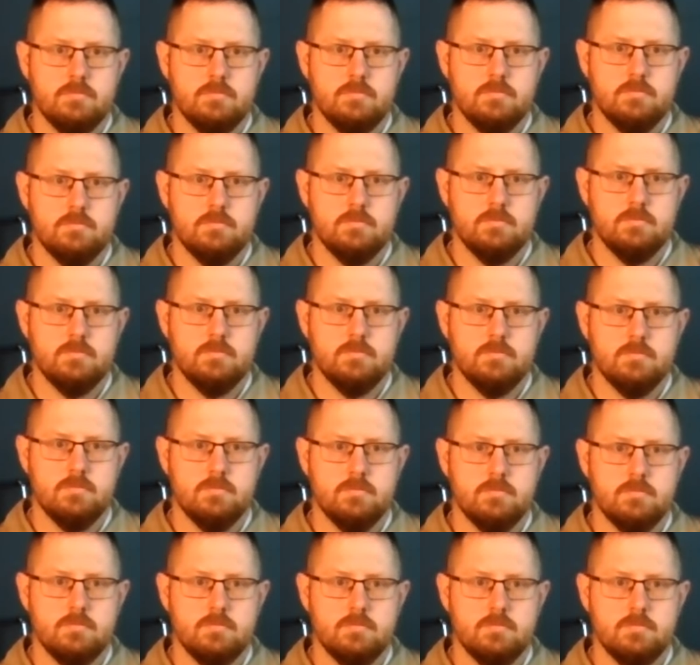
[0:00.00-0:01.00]

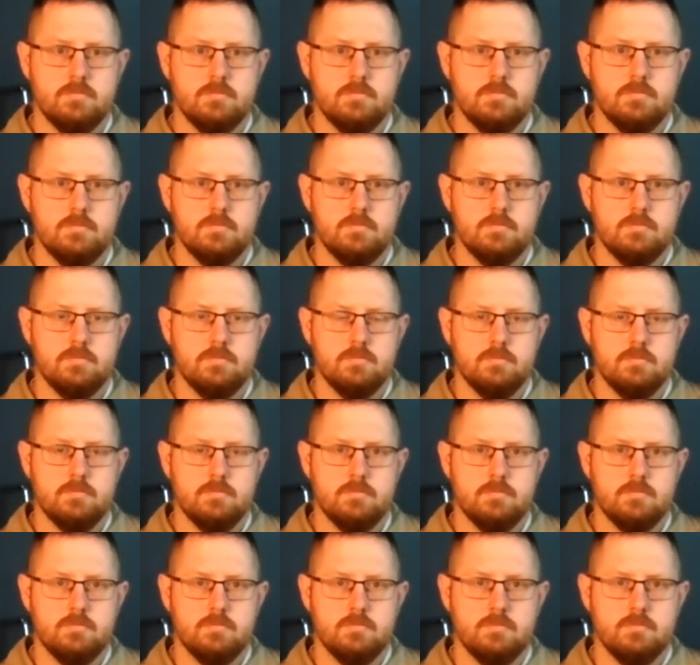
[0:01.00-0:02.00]

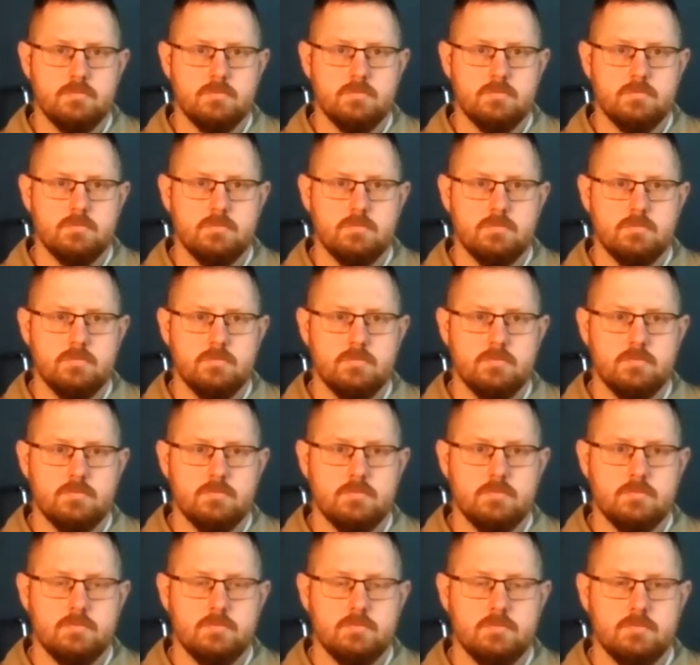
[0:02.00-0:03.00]

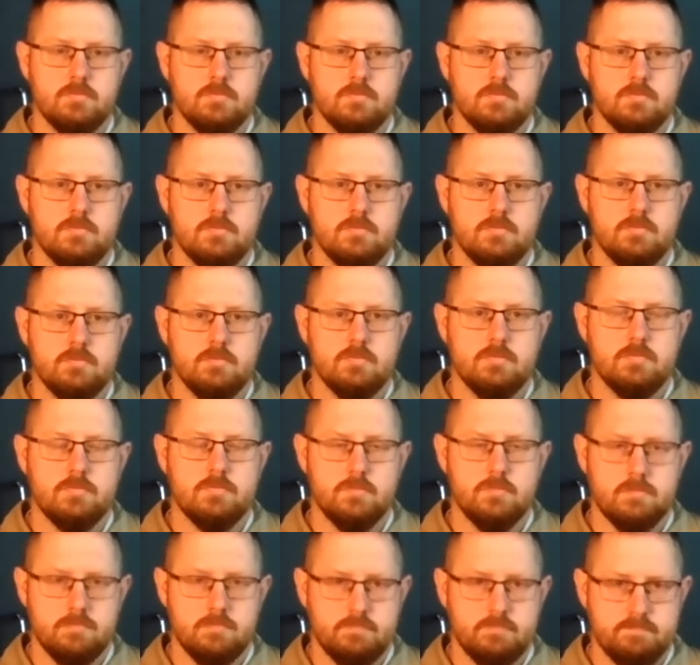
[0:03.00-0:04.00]

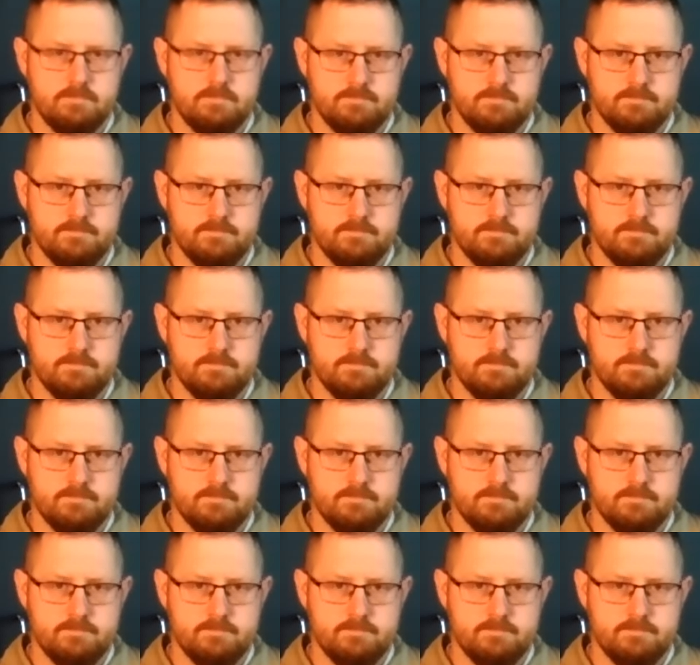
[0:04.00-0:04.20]
The person shown says nothing.